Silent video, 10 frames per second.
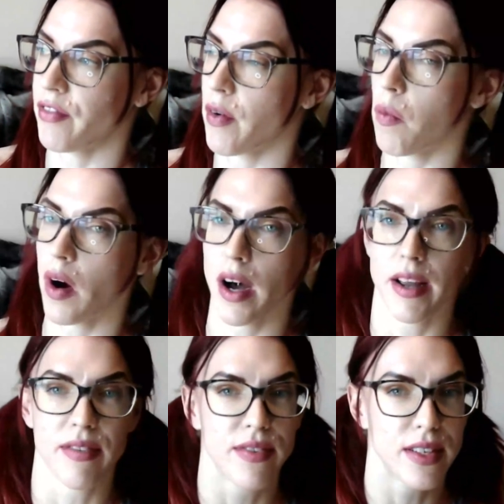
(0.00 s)
from what
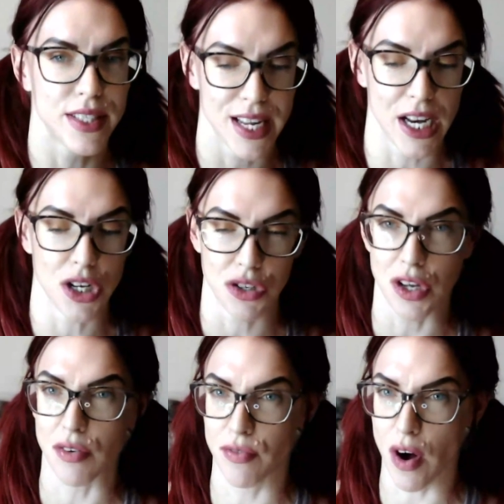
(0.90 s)
I've seen
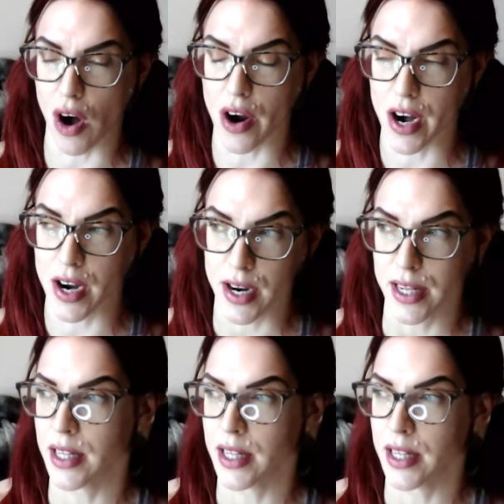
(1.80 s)
so far,